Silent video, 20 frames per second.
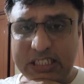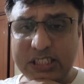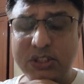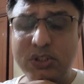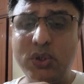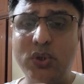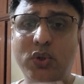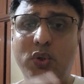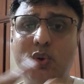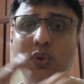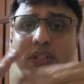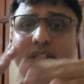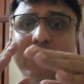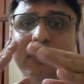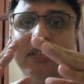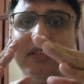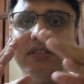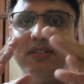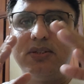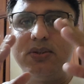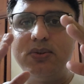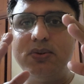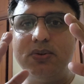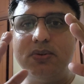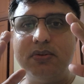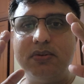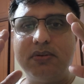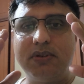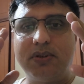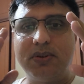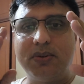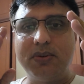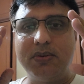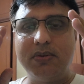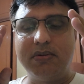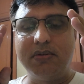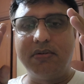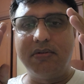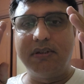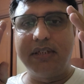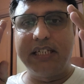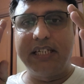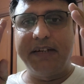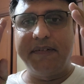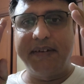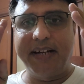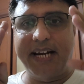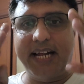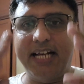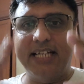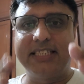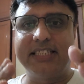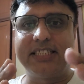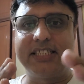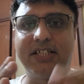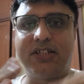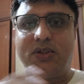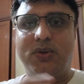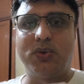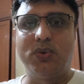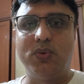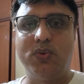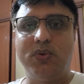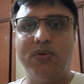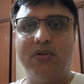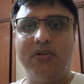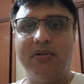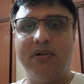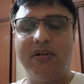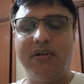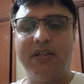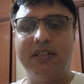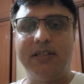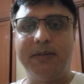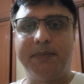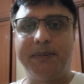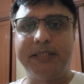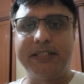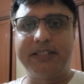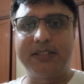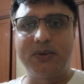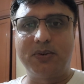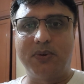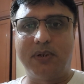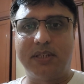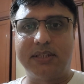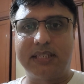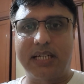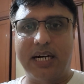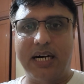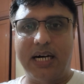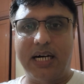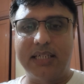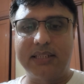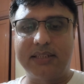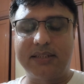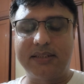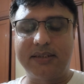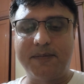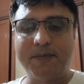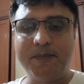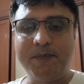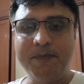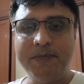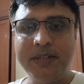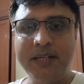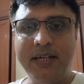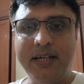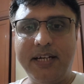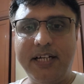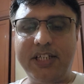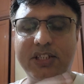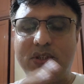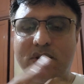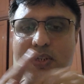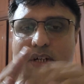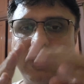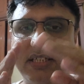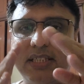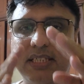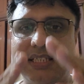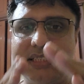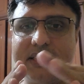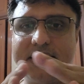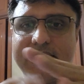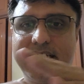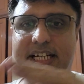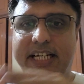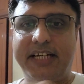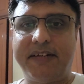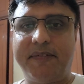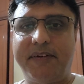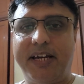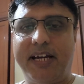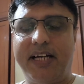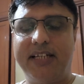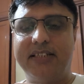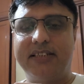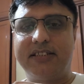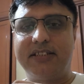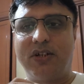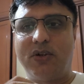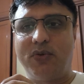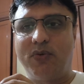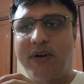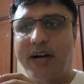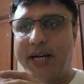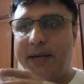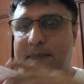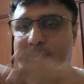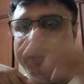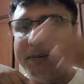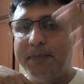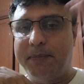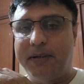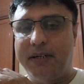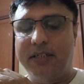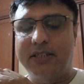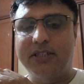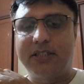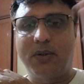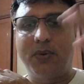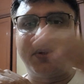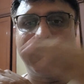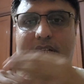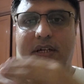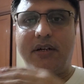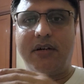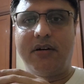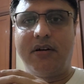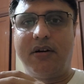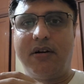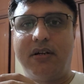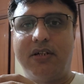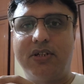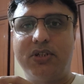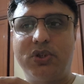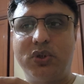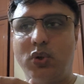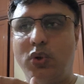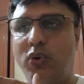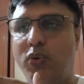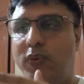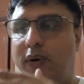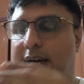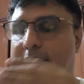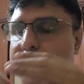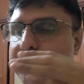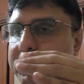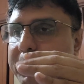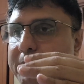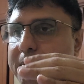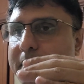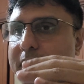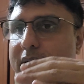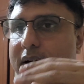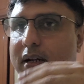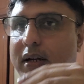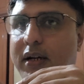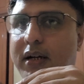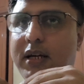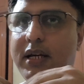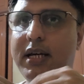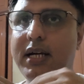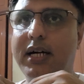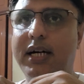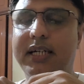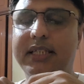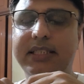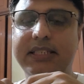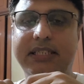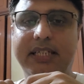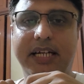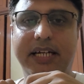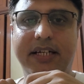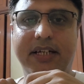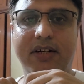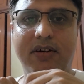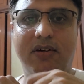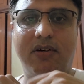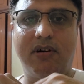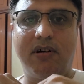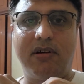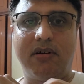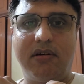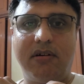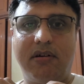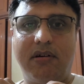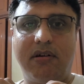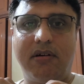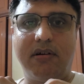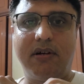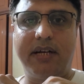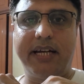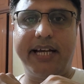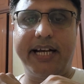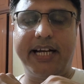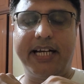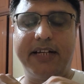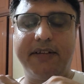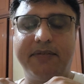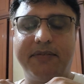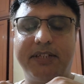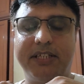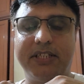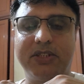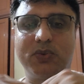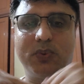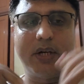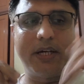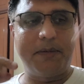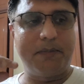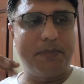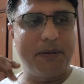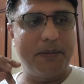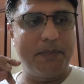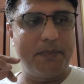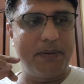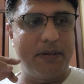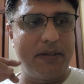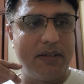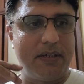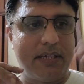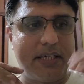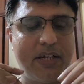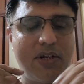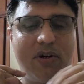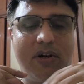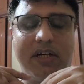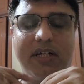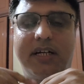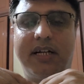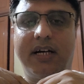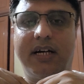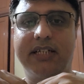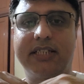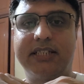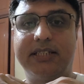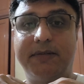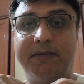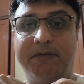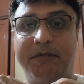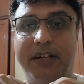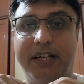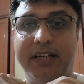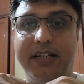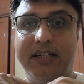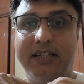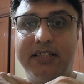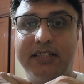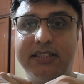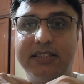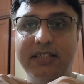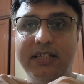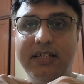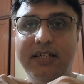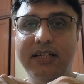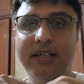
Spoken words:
So to give an answer to the person who has asked, it is not a straightaway answer. Why people are shouting on a show? Why people are agitated on negative things? Why people cannot accept failures?